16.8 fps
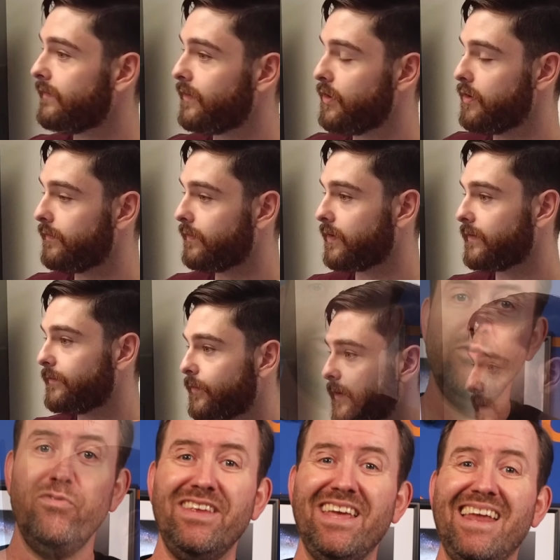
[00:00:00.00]
we have
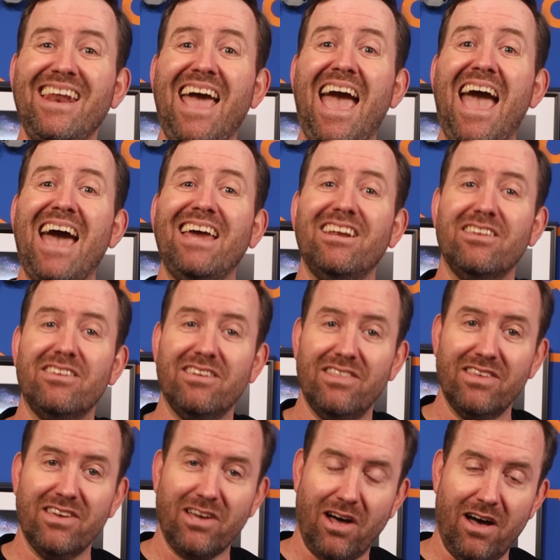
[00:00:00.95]
improved and added to
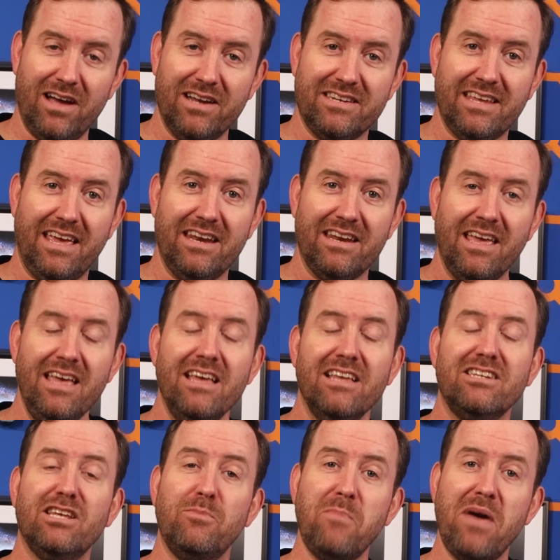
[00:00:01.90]
the content
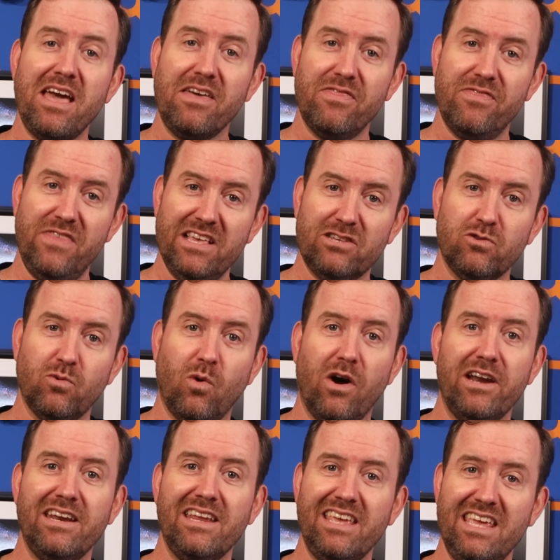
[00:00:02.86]
to make this
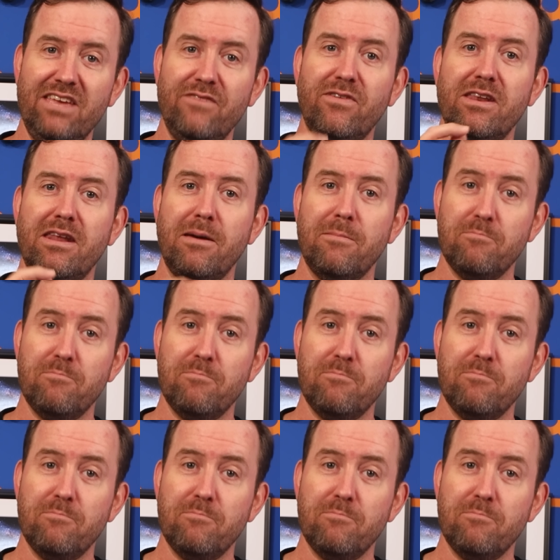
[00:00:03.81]
one even